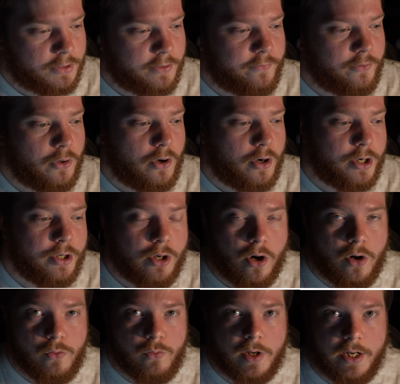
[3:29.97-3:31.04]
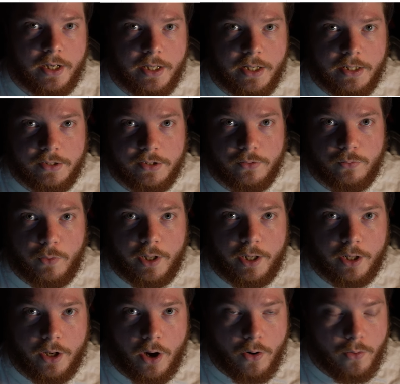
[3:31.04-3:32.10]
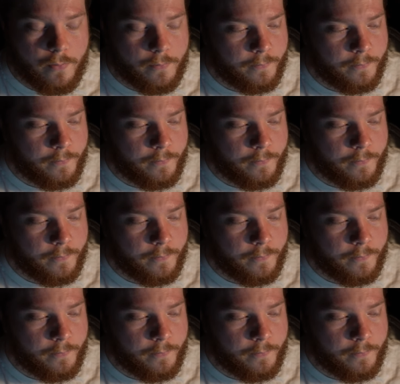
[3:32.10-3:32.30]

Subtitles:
if you already know what it is and where to go,